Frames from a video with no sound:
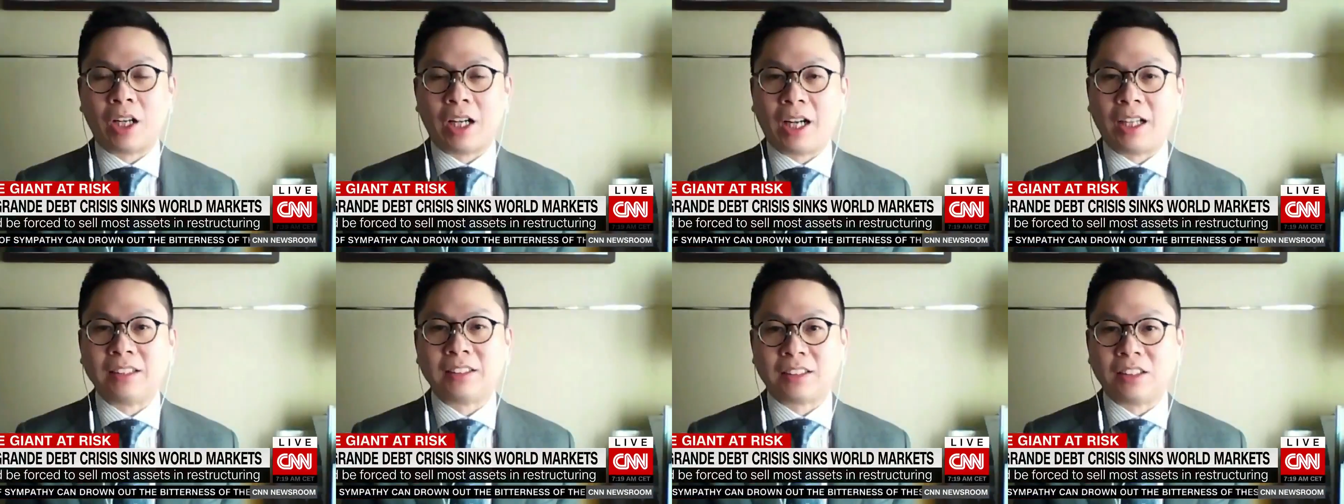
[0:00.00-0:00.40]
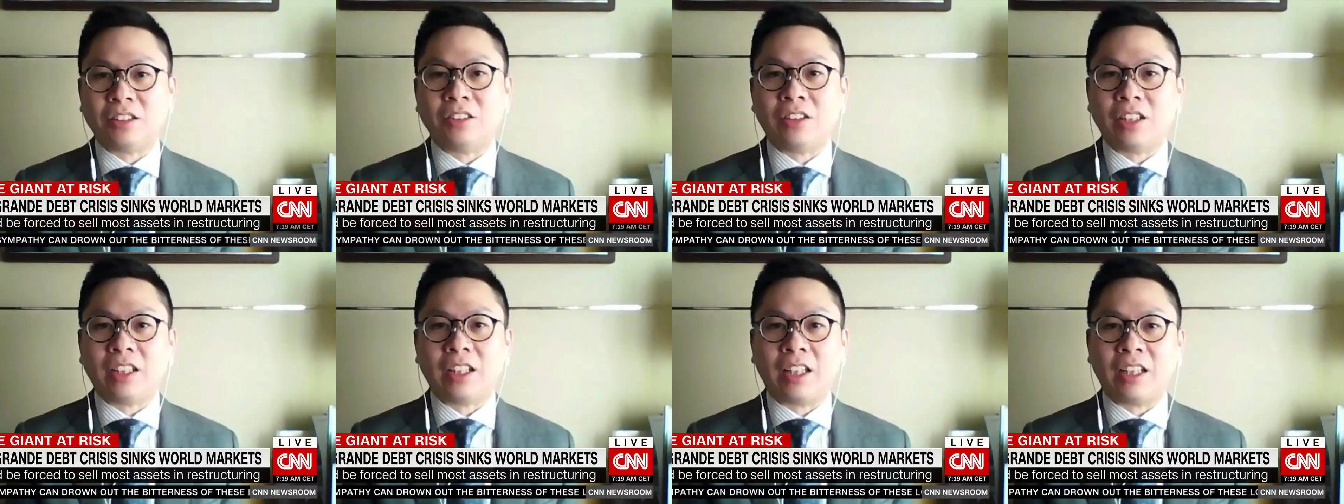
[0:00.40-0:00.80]
I
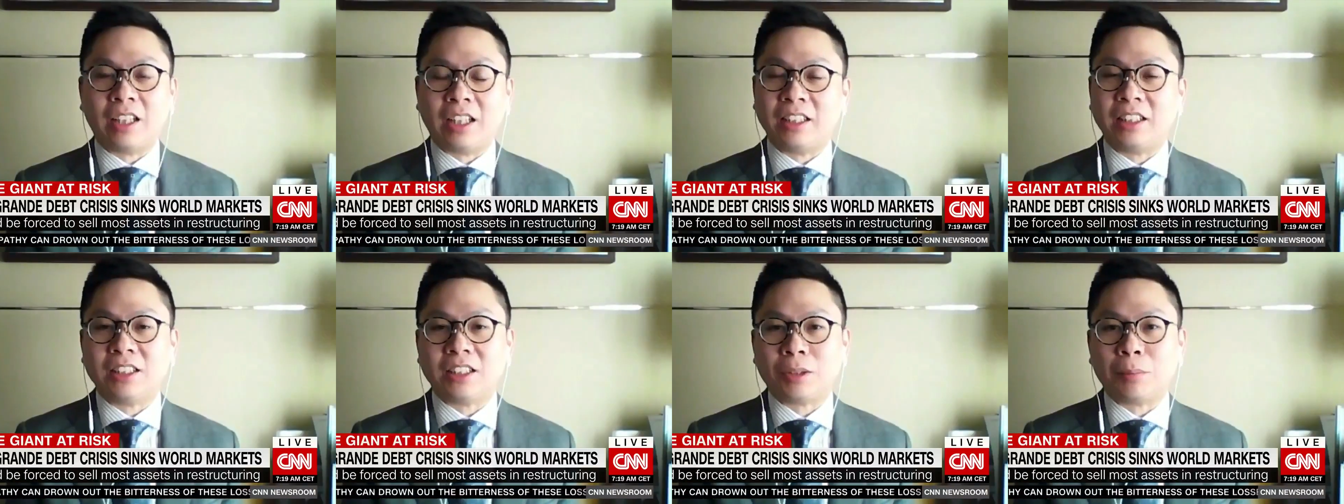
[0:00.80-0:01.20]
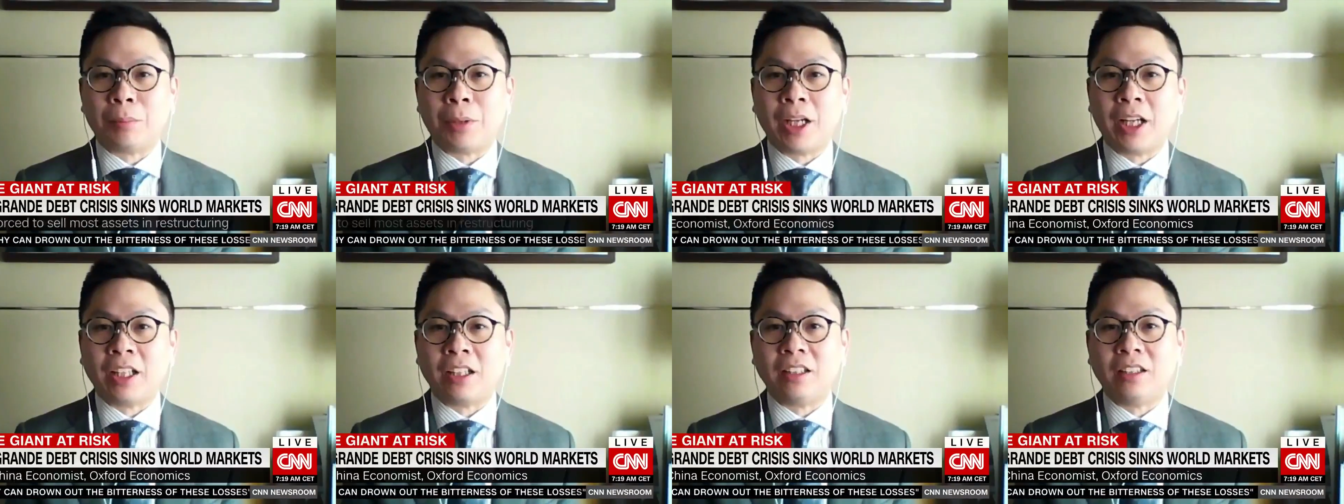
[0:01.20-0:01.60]
still uh,
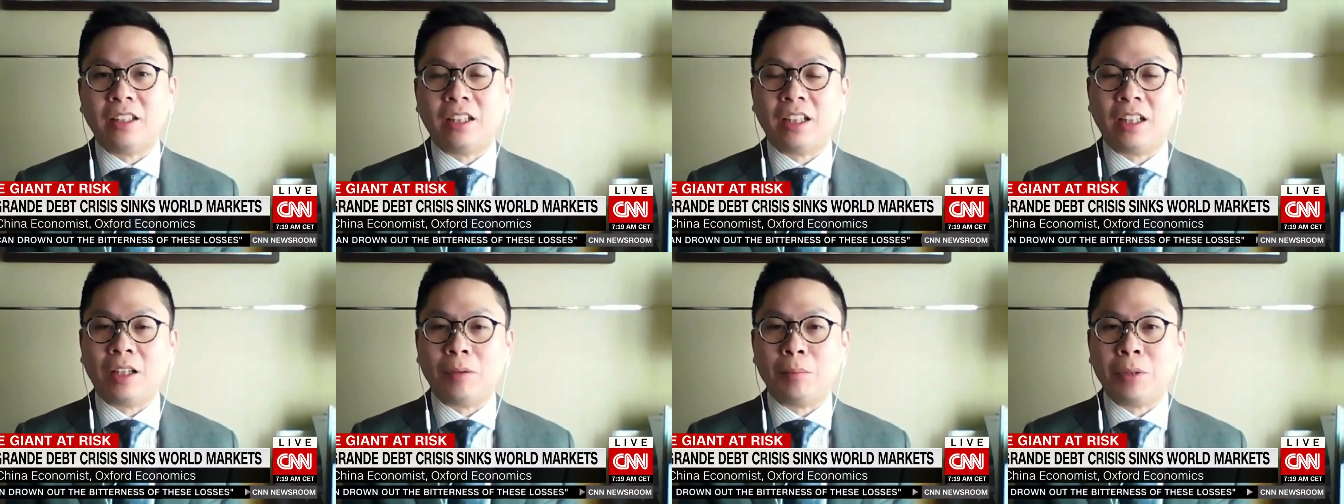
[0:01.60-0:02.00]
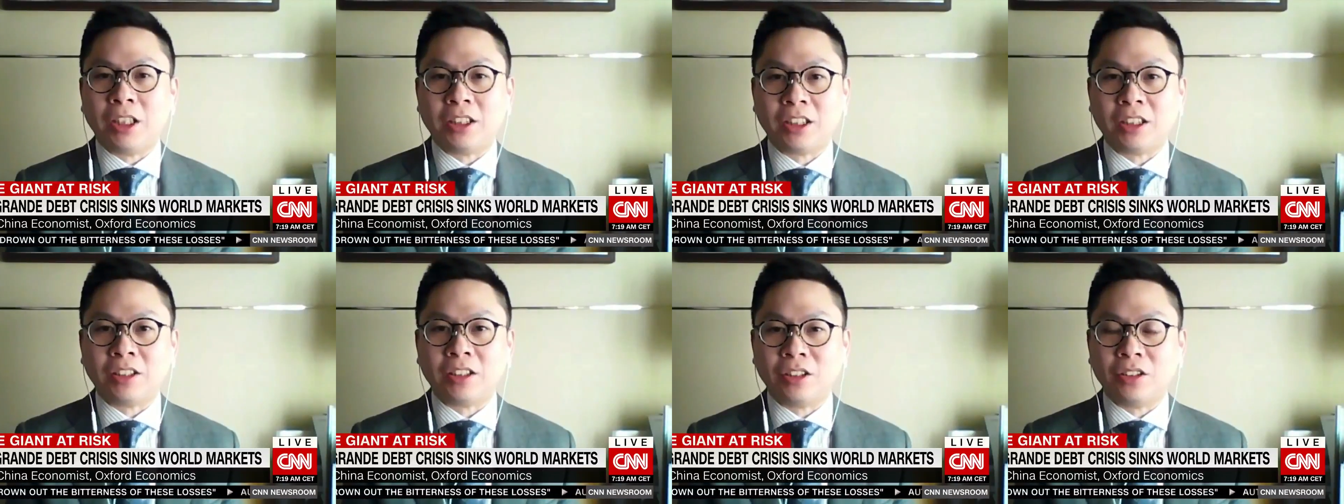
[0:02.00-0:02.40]
anticipate uh,
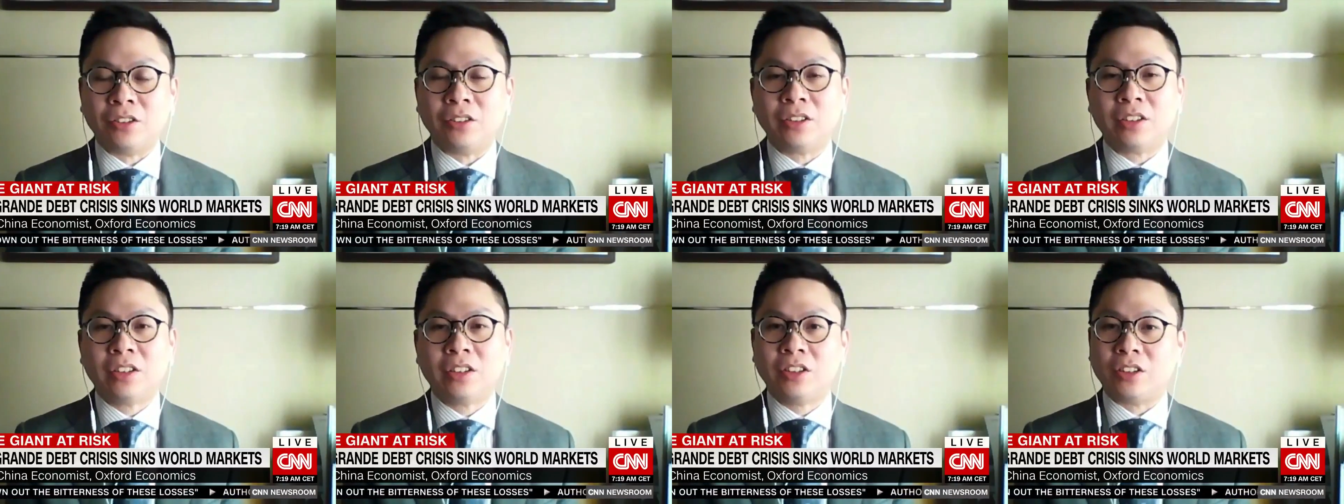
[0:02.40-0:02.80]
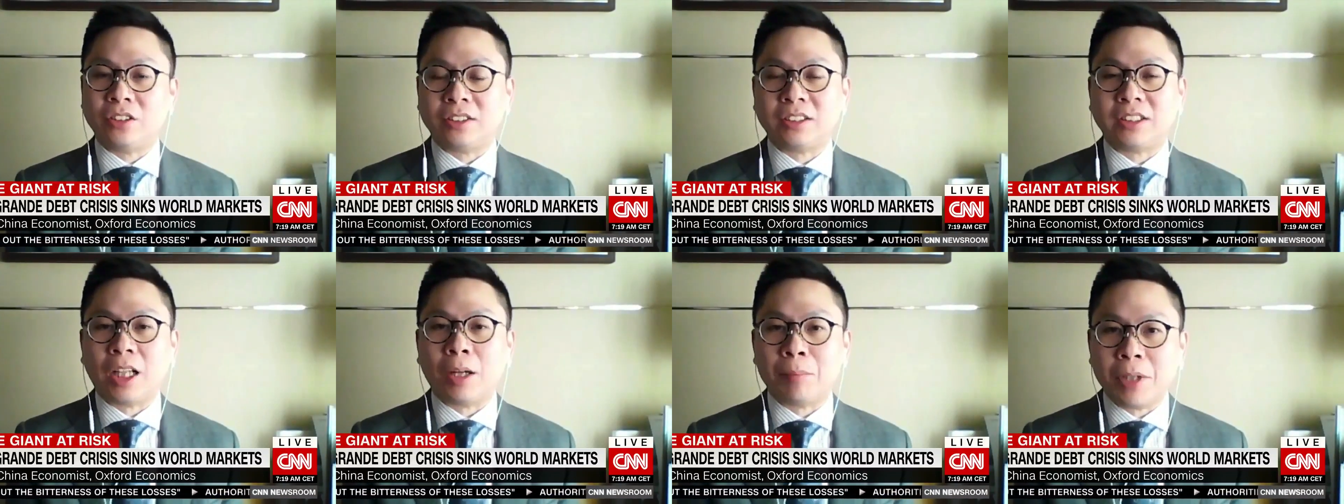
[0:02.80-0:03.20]
Beijing to
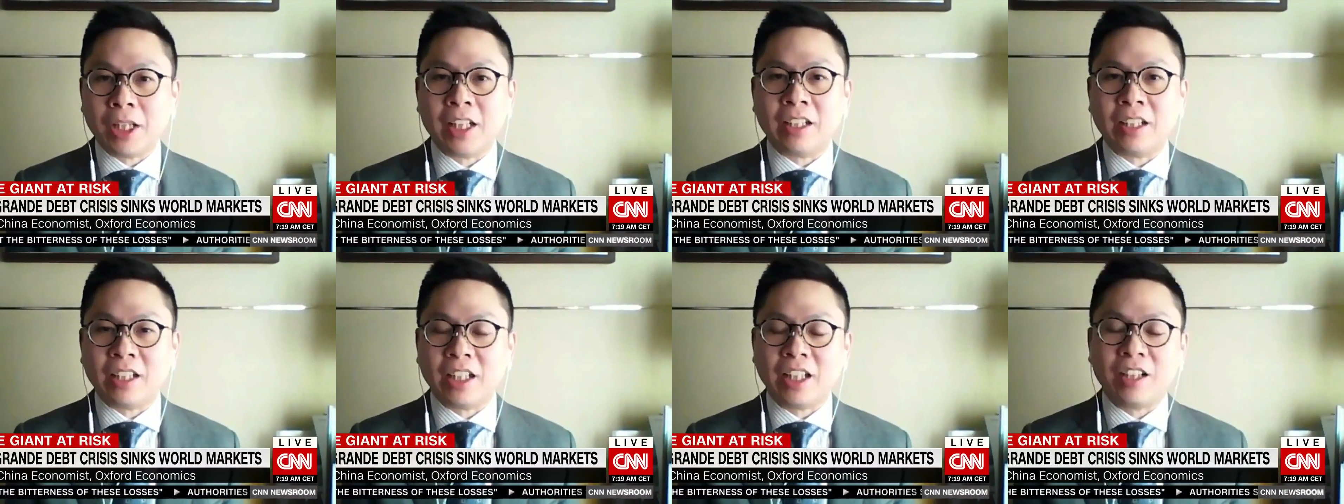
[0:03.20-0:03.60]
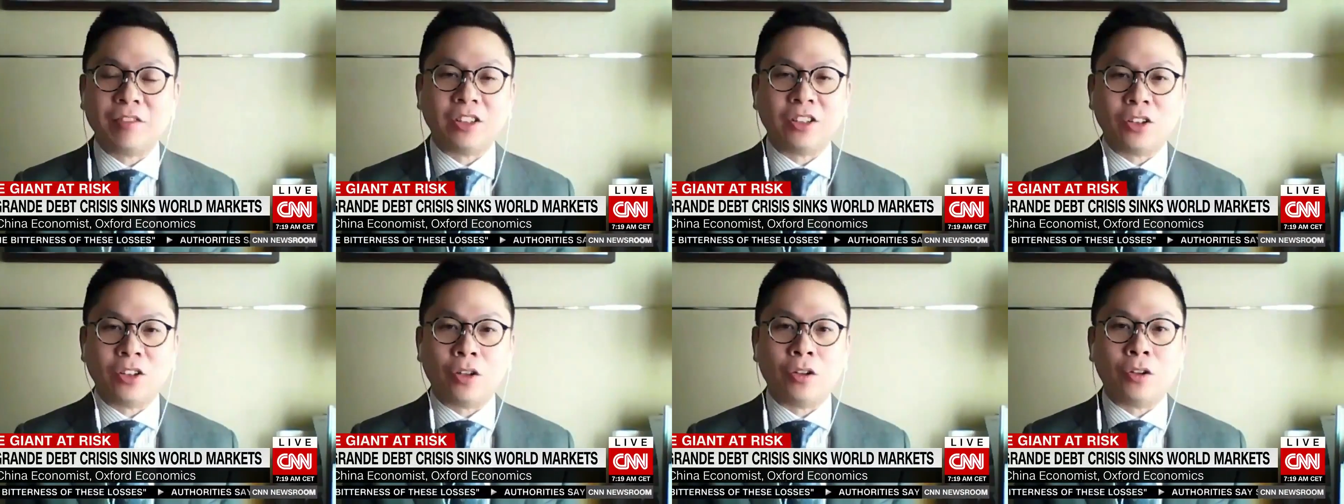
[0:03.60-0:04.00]
to step in,
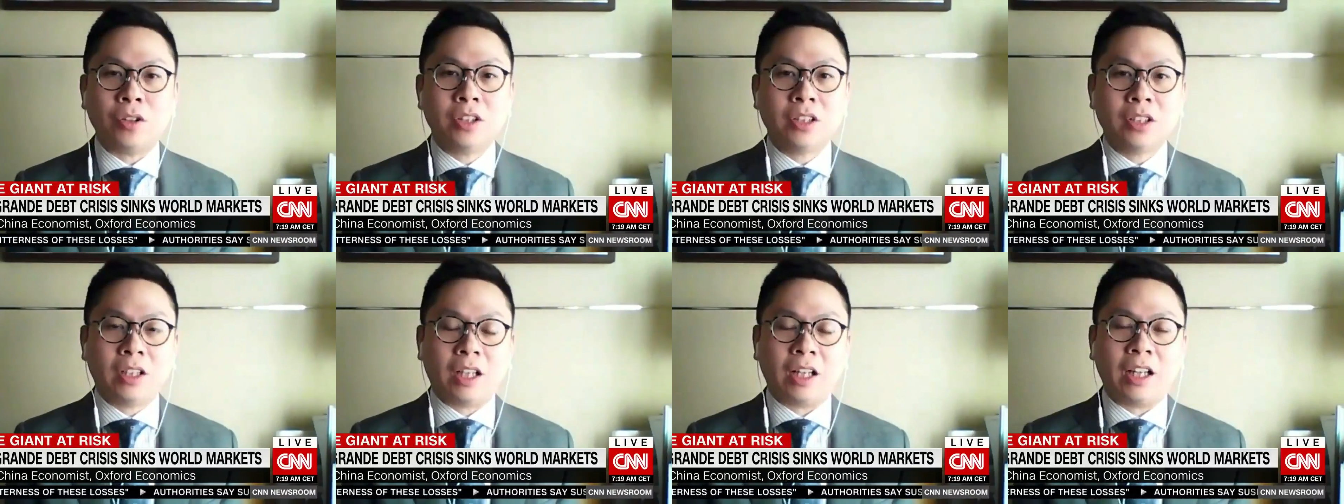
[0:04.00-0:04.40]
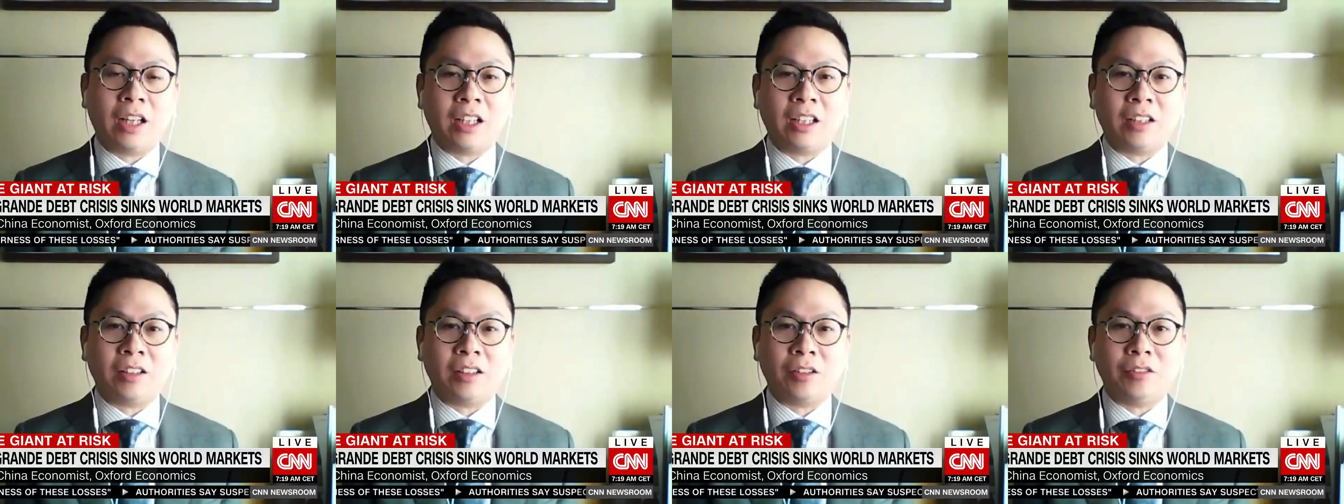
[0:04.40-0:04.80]
even though
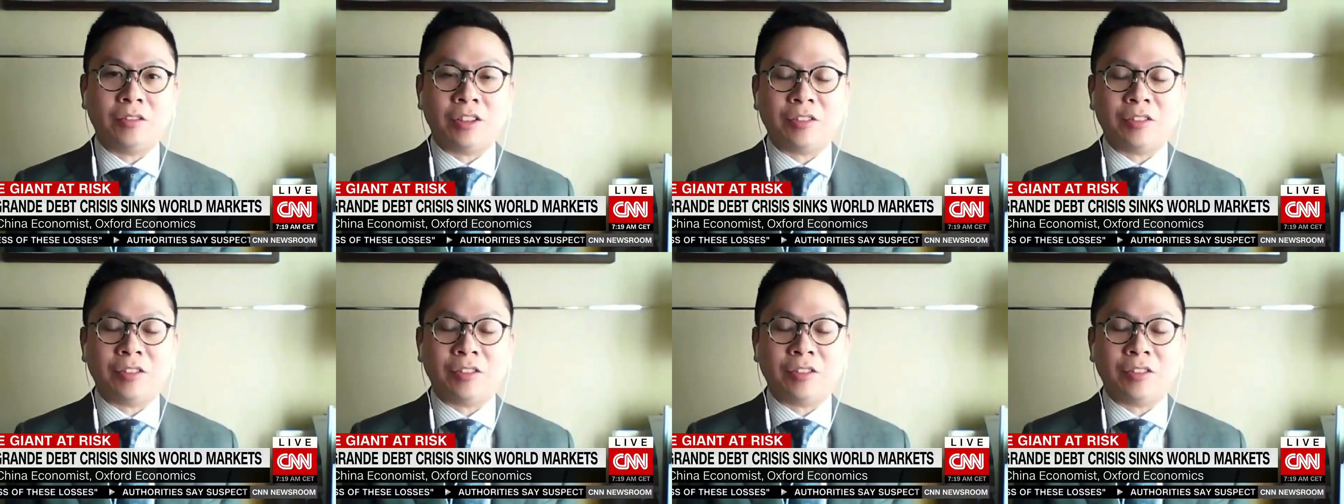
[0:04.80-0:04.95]
uh,